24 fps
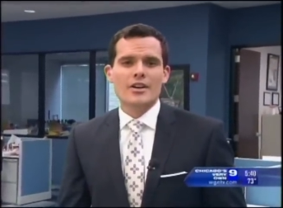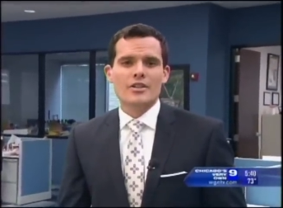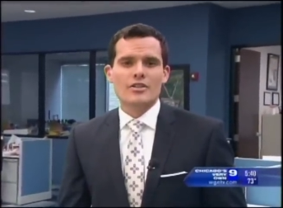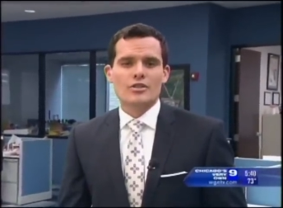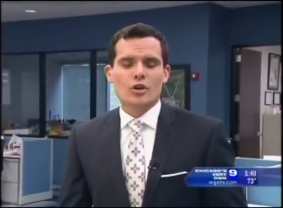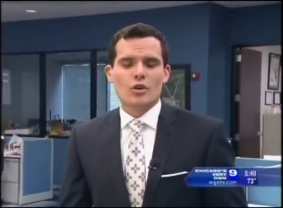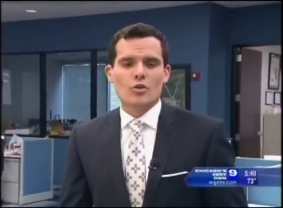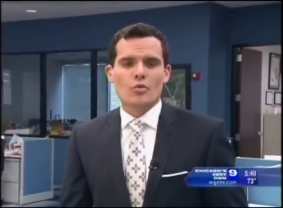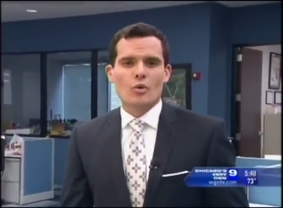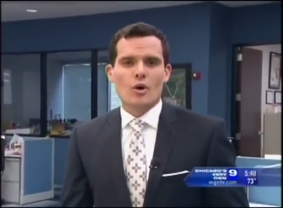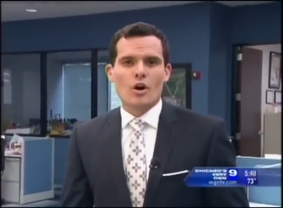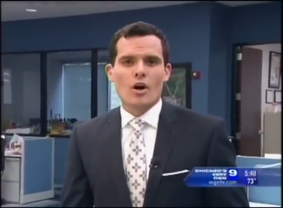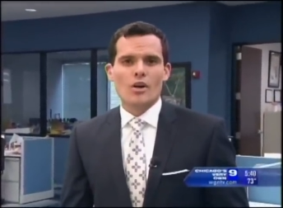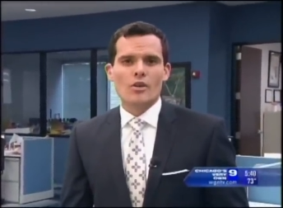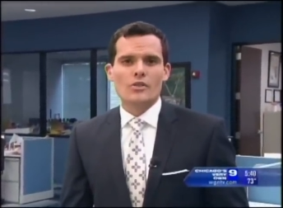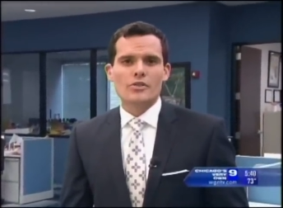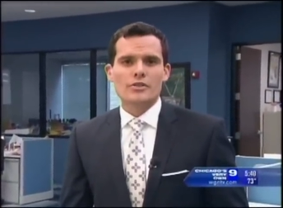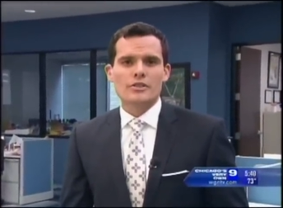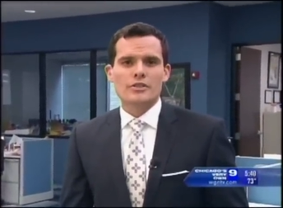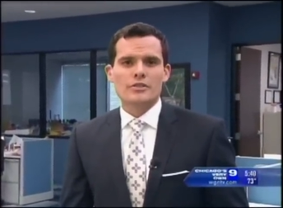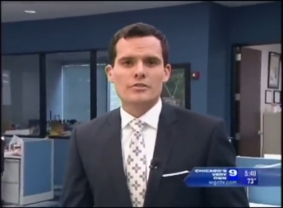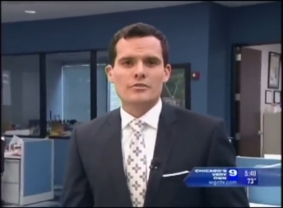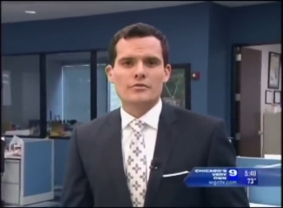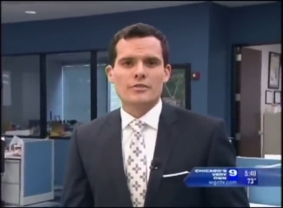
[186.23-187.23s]
Joe
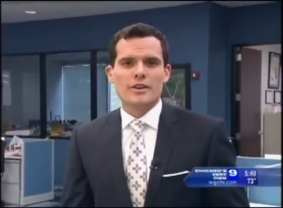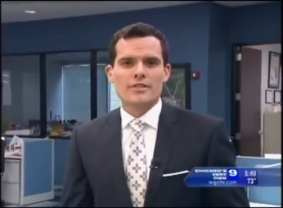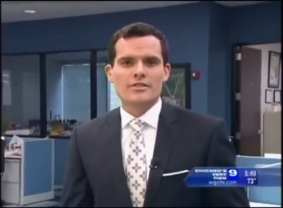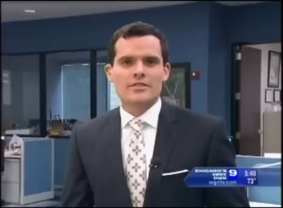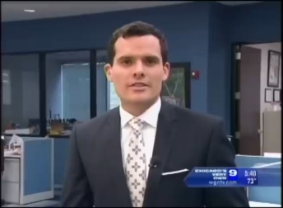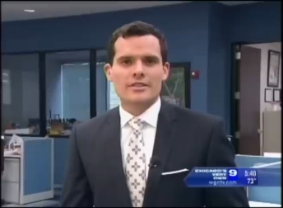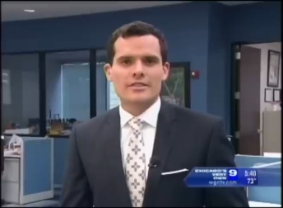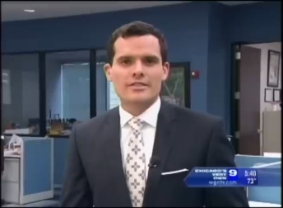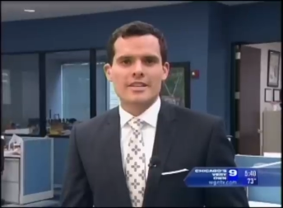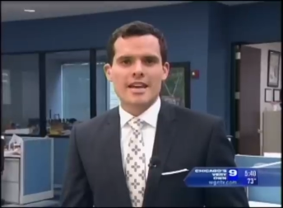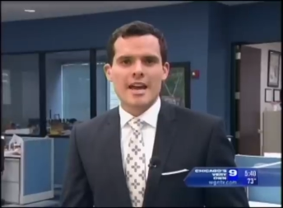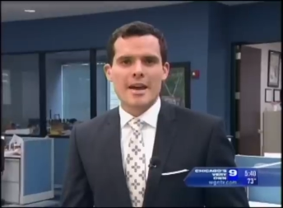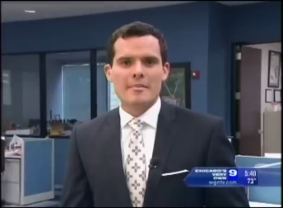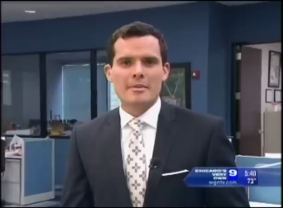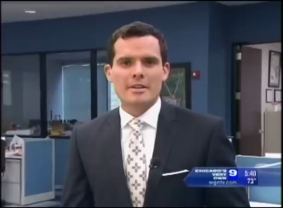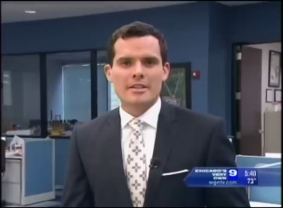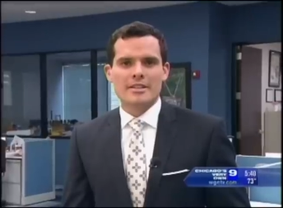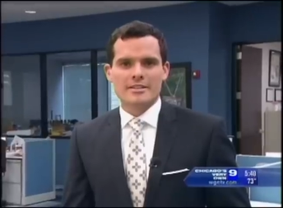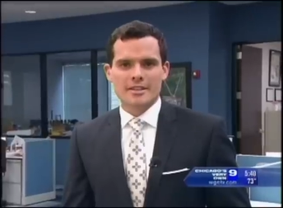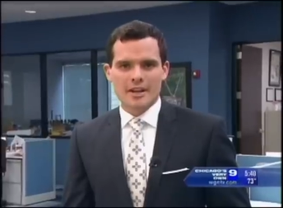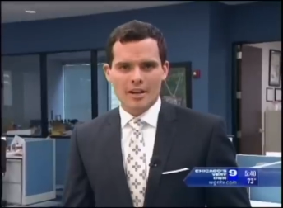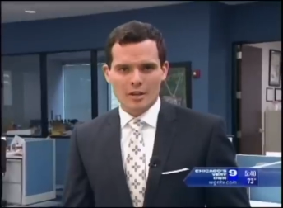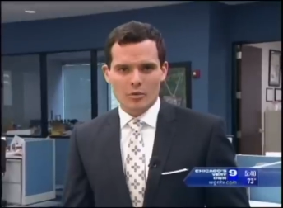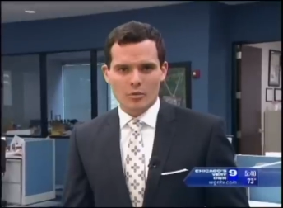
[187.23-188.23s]
Walsh is facing Tammy
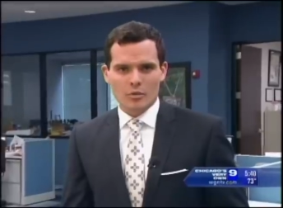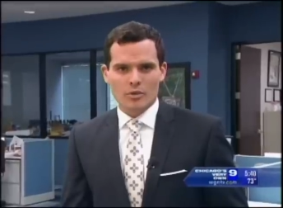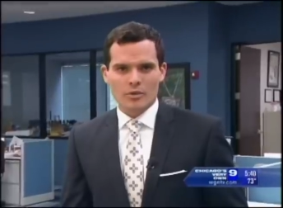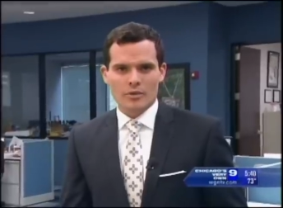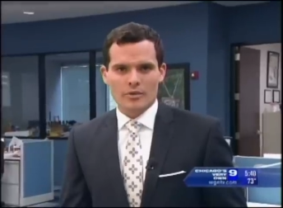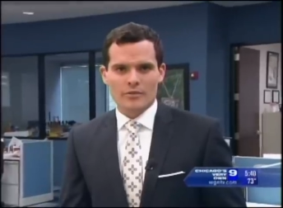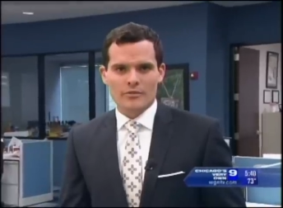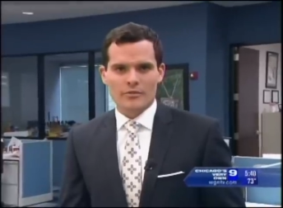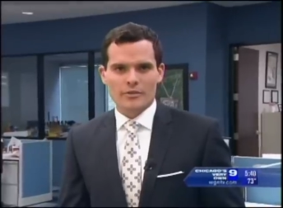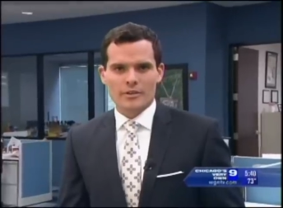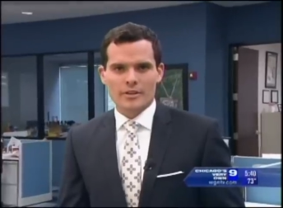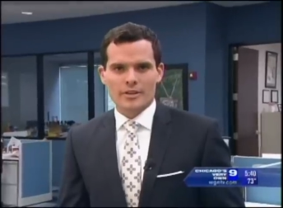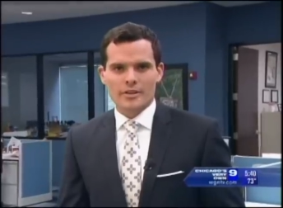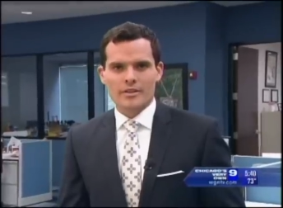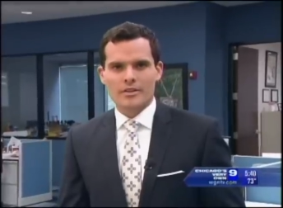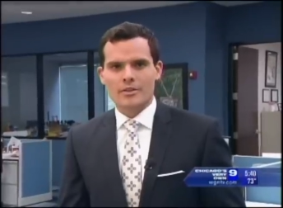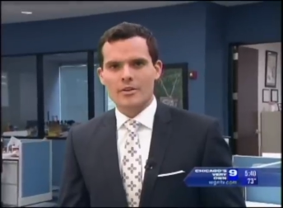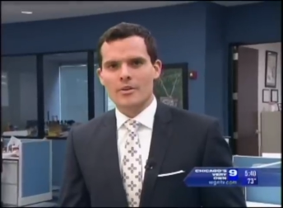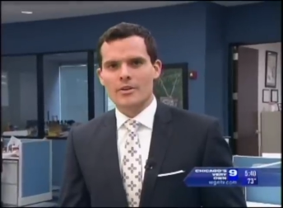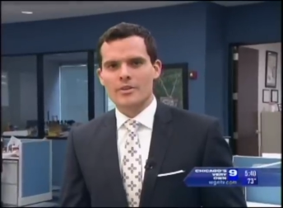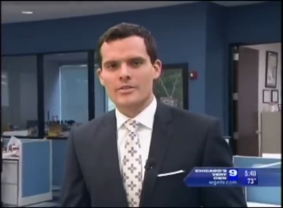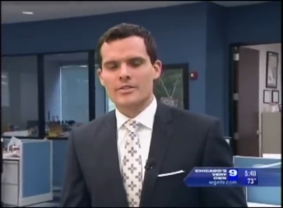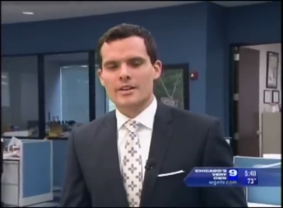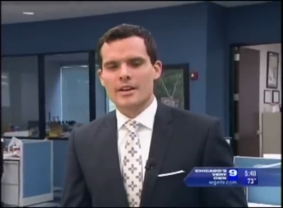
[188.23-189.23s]
Duckworth for
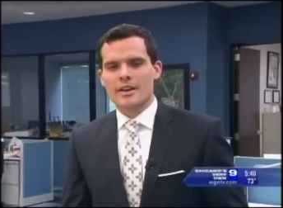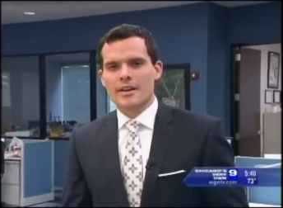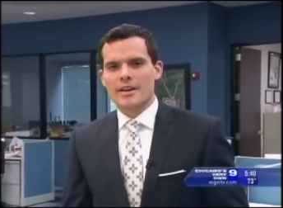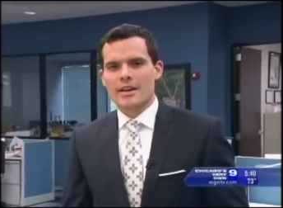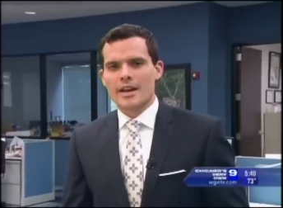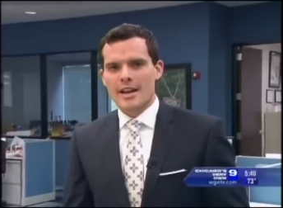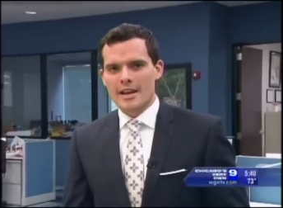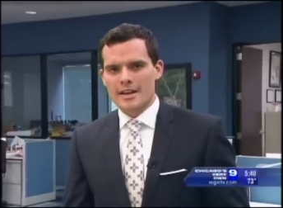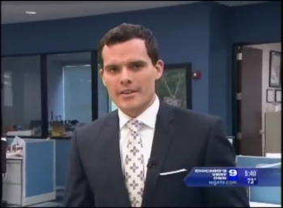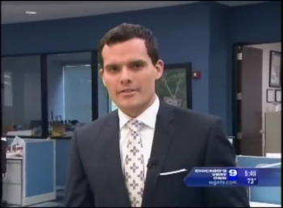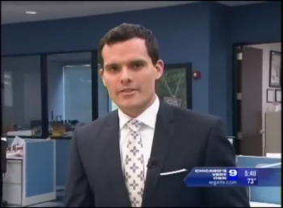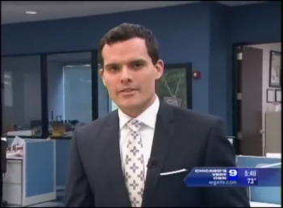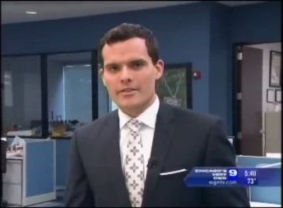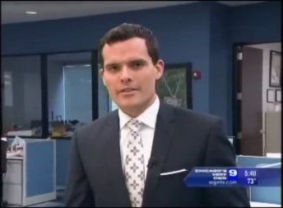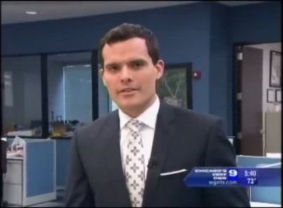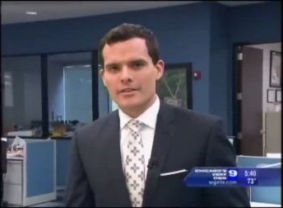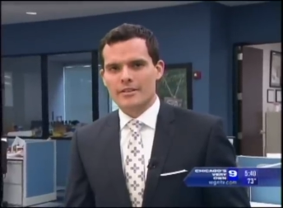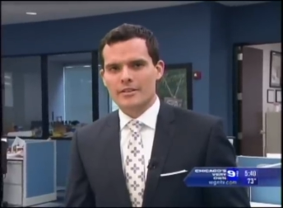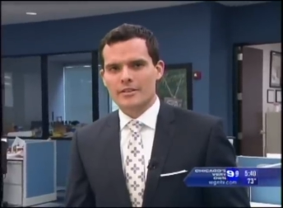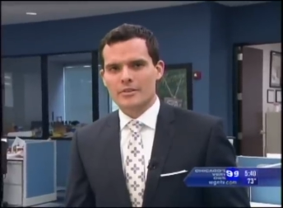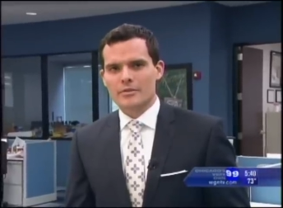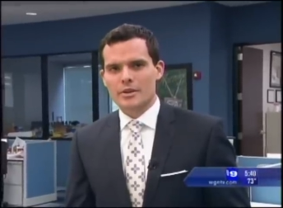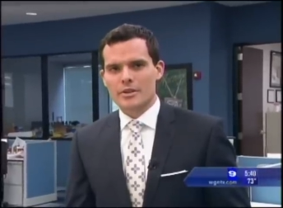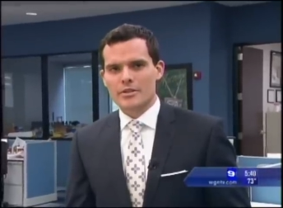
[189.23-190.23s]
Illinois' 8th
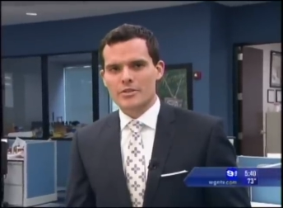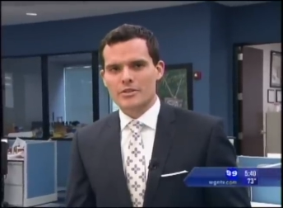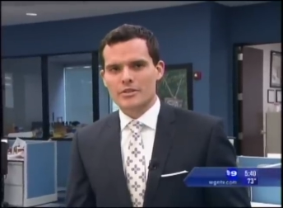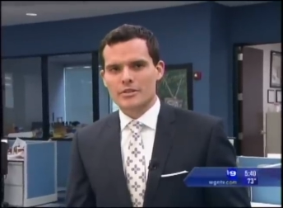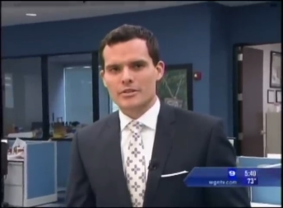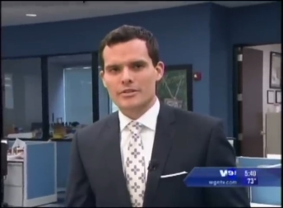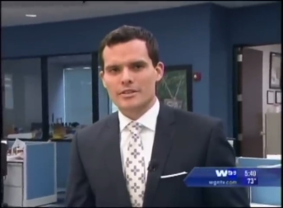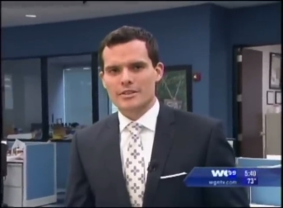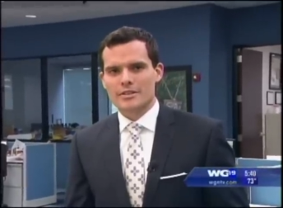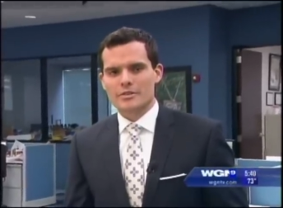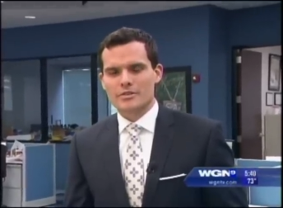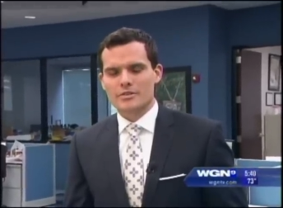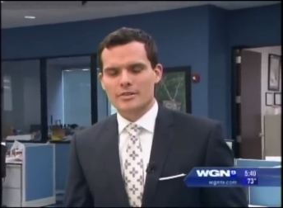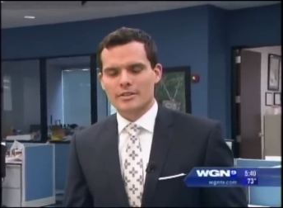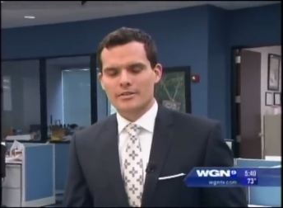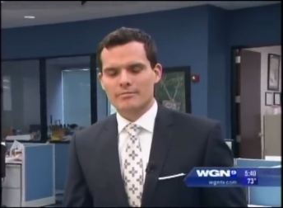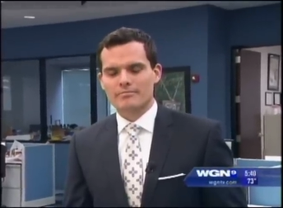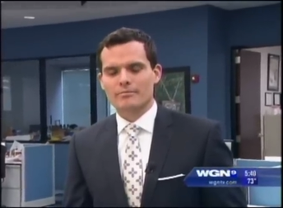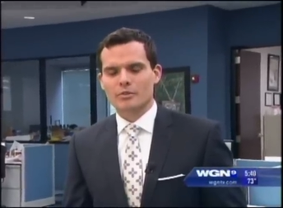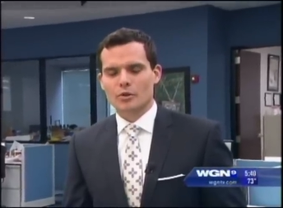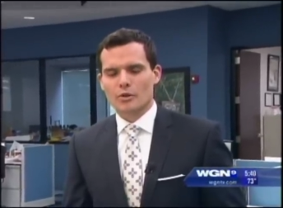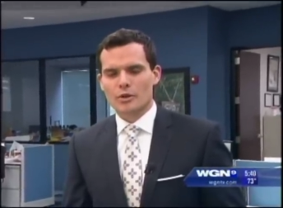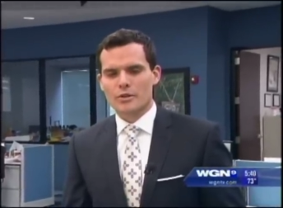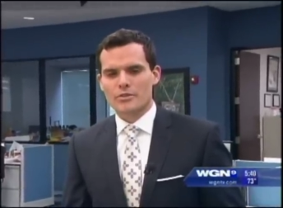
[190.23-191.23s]
Congressional District.
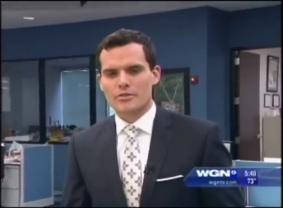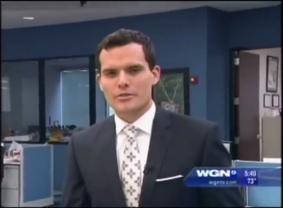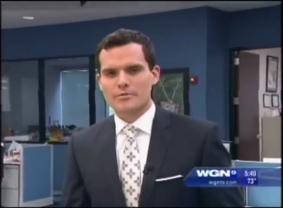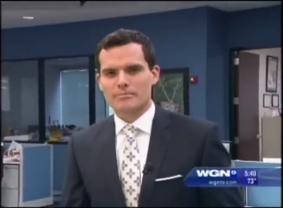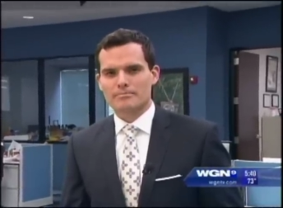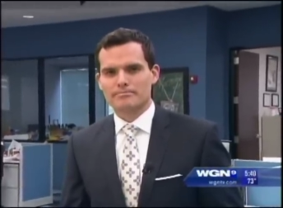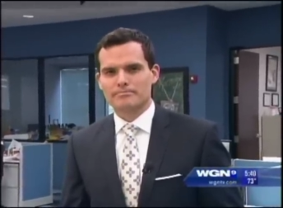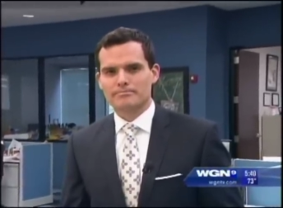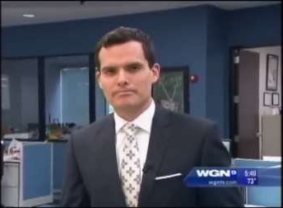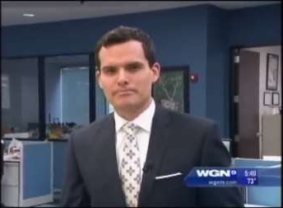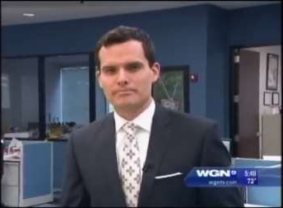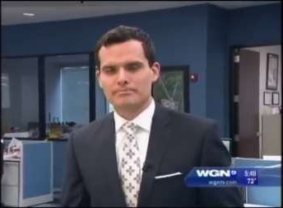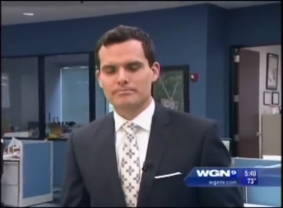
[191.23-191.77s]
Lourdes. Okay,